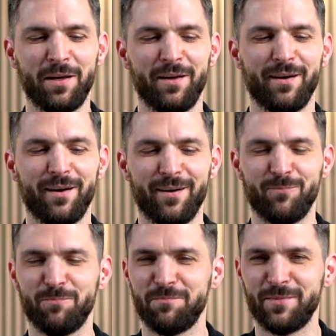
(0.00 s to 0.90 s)

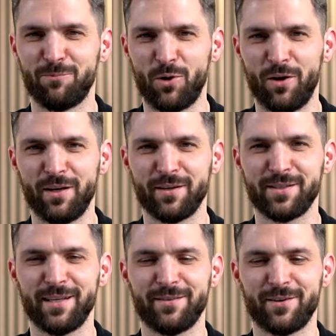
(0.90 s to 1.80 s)
the products
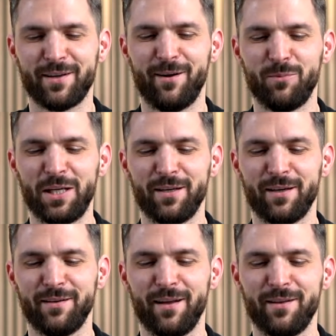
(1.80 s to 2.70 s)
that are coming,
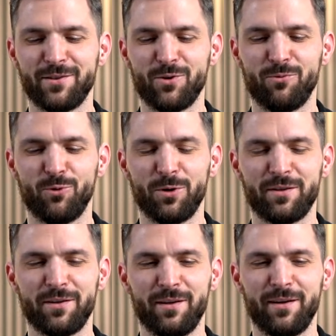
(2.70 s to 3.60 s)
and so forth,
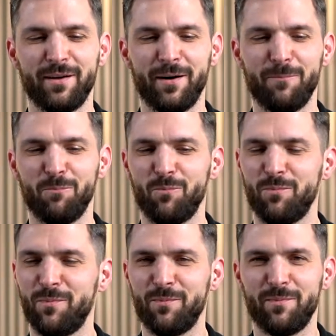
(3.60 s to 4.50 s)
um,
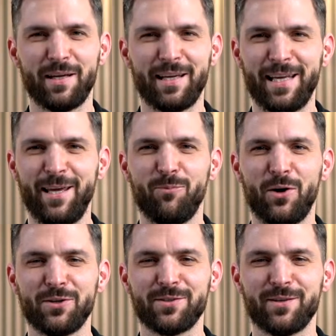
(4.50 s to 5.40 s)
keep
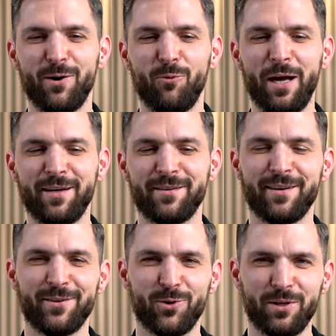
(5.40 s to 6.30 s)
us awake
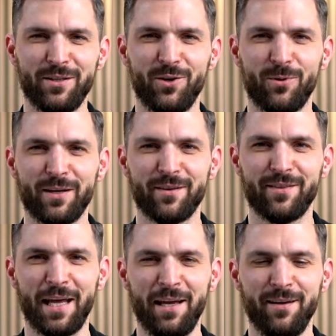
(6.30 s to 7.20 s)
not only during the
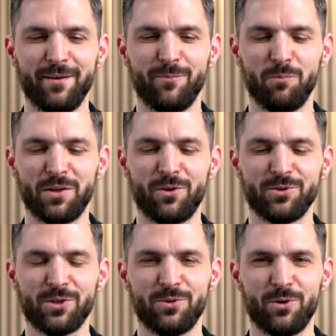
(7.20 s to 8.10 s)
day but
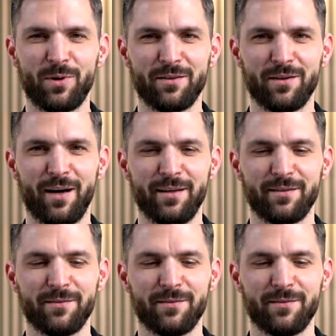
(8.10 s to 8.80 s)
also during the night